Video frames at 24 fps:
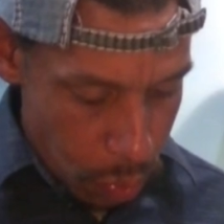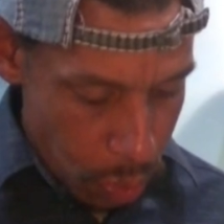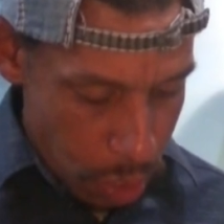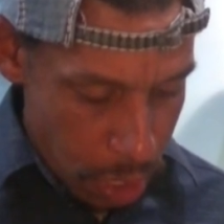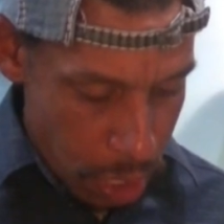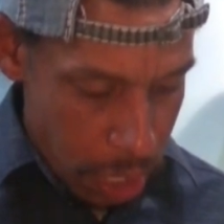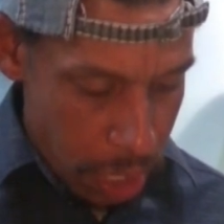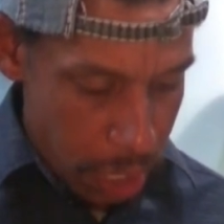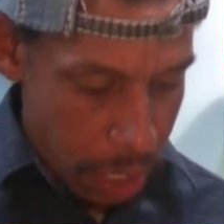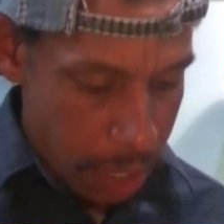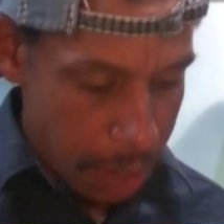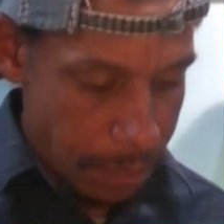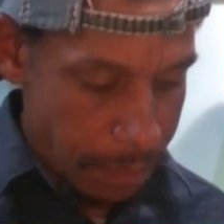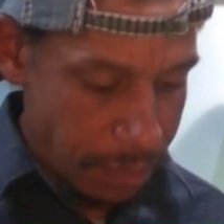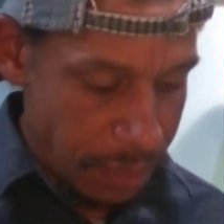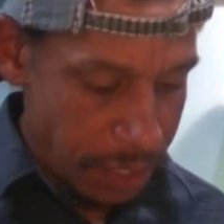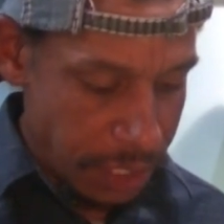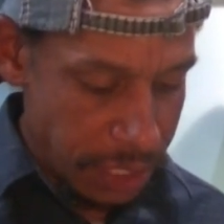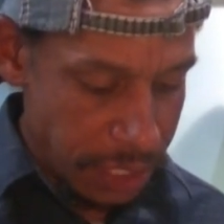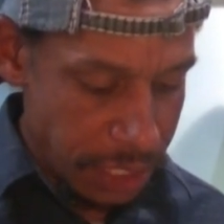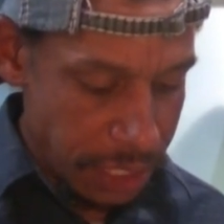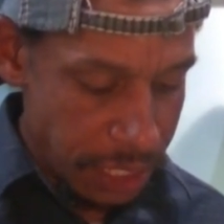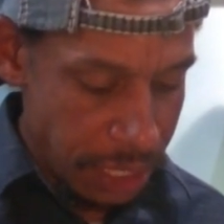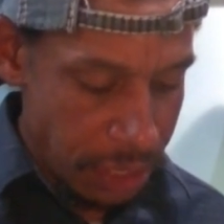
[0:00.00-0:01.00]
uh,
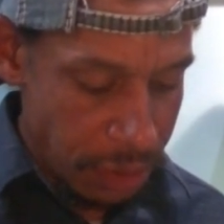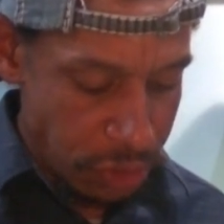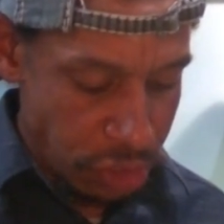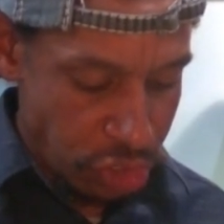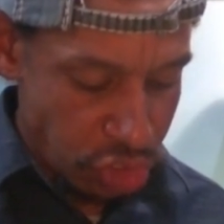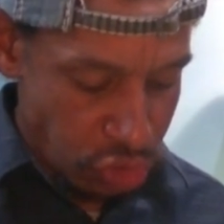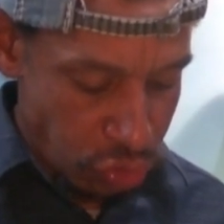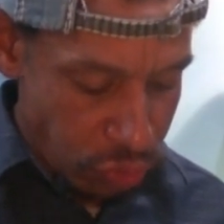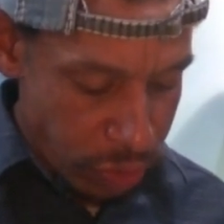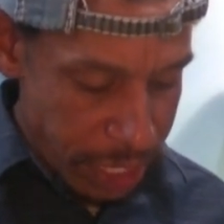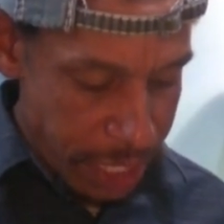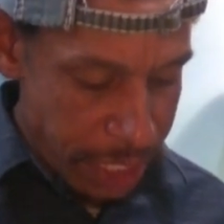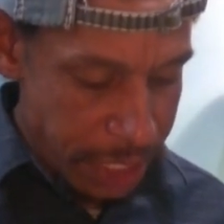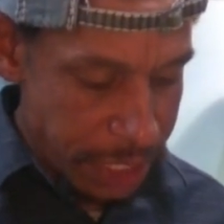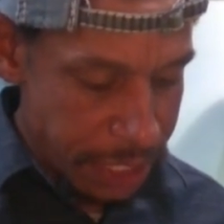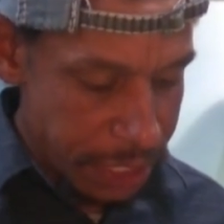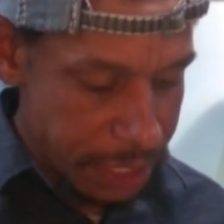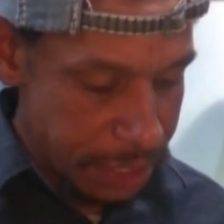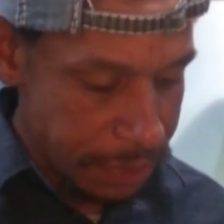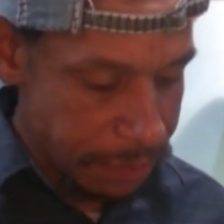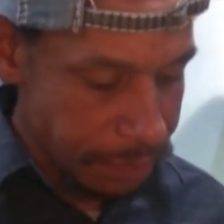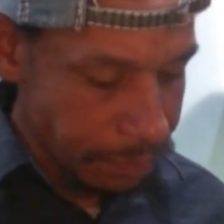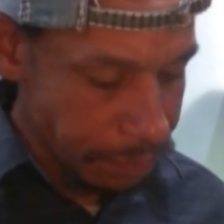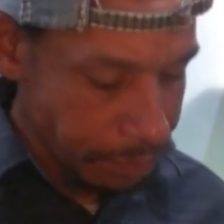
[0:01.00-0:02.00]
these little
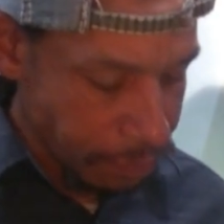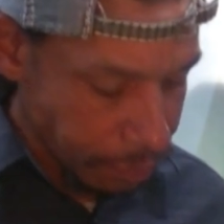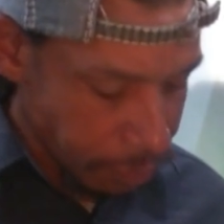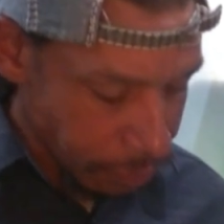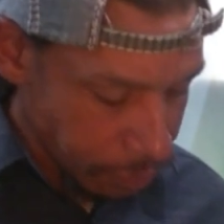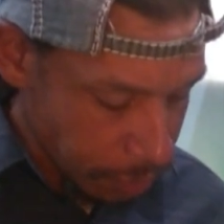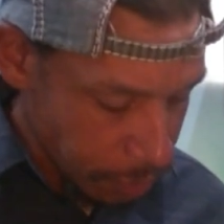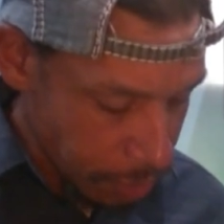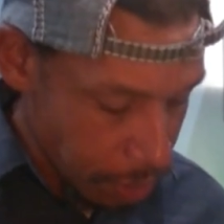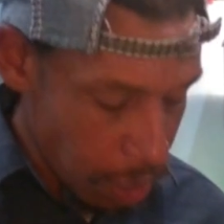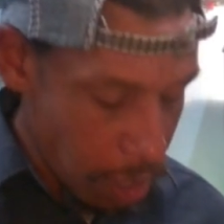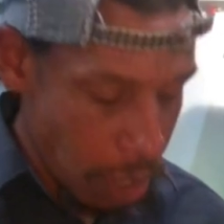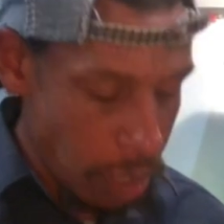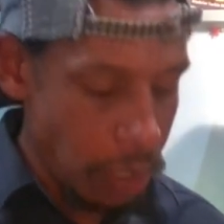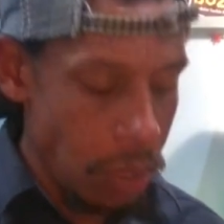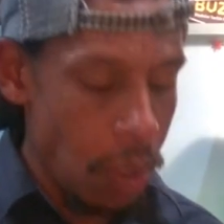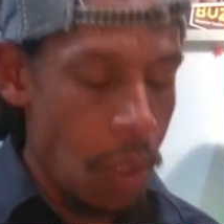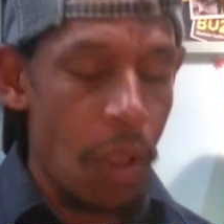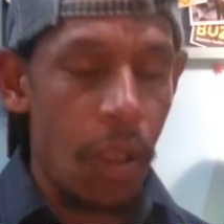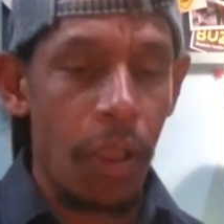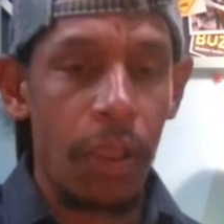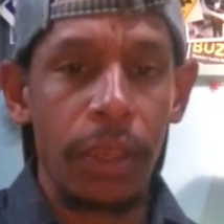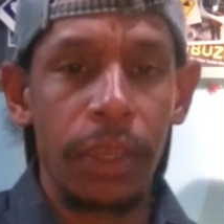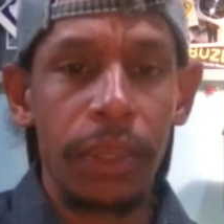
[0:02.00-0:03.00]
treats
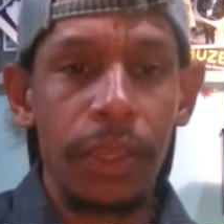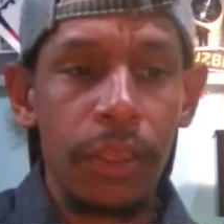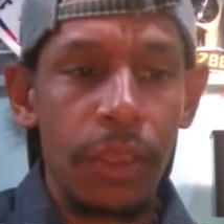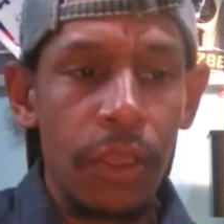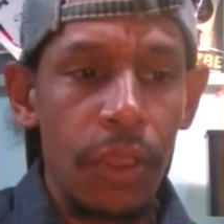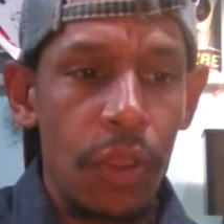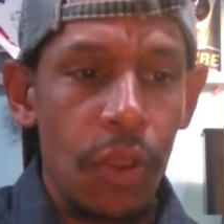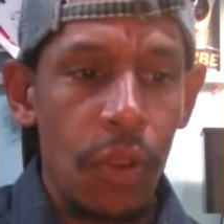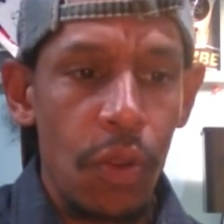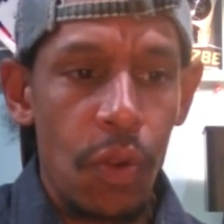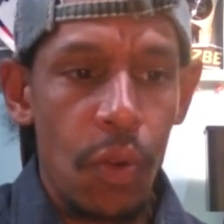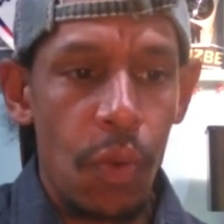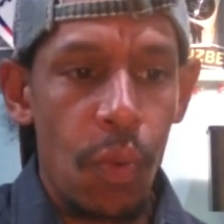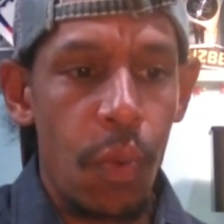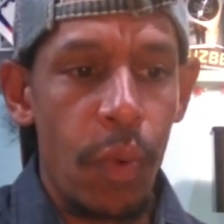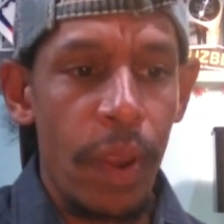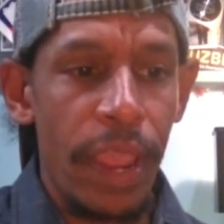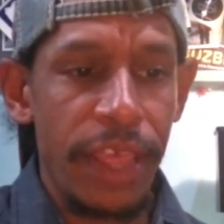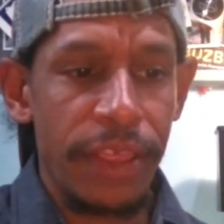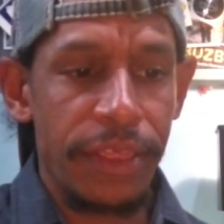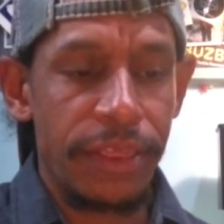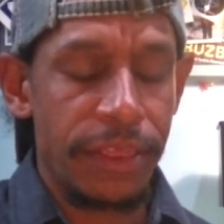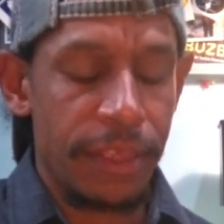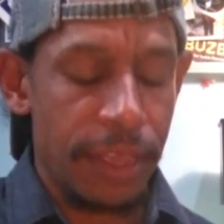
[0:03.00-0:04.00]
along
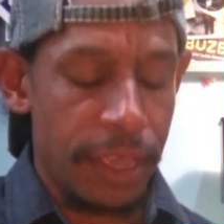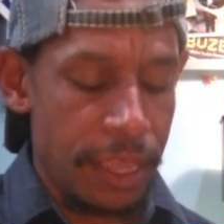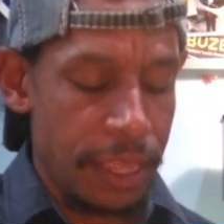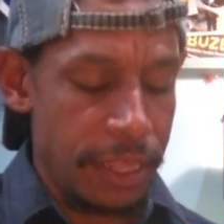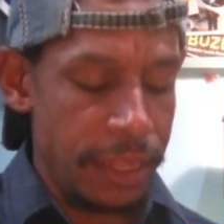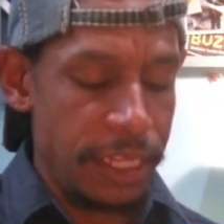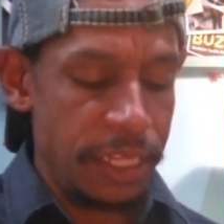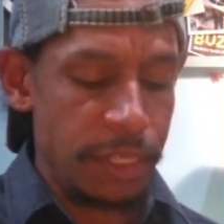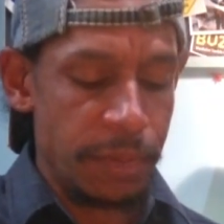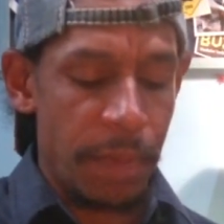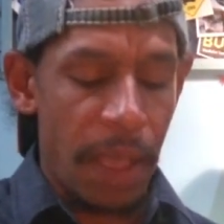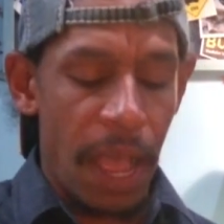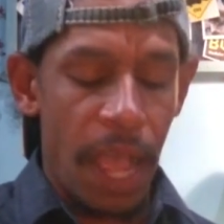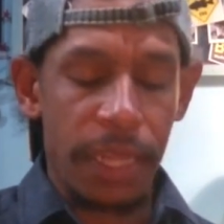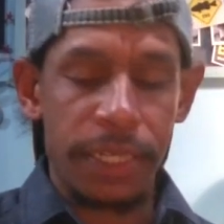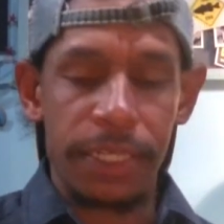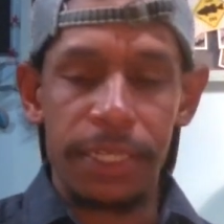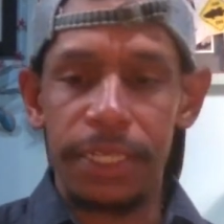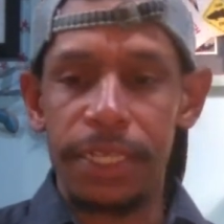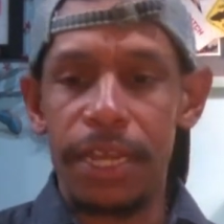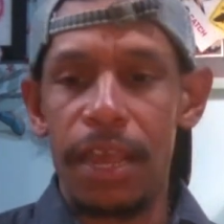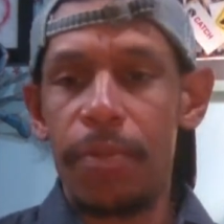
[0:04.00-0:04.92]
with uh, these boxes.